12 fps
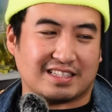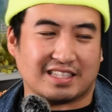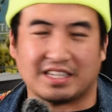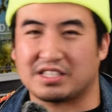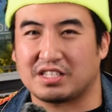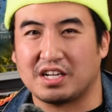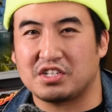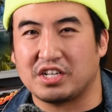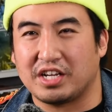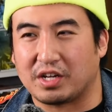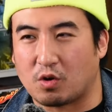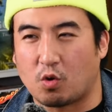it's like such
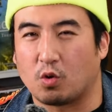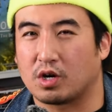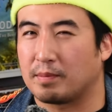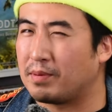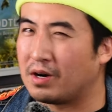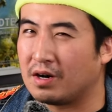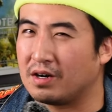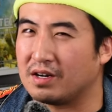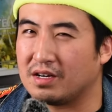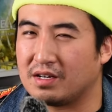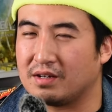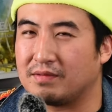a core part
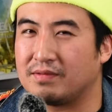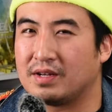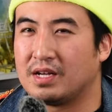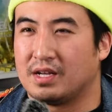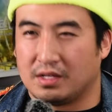of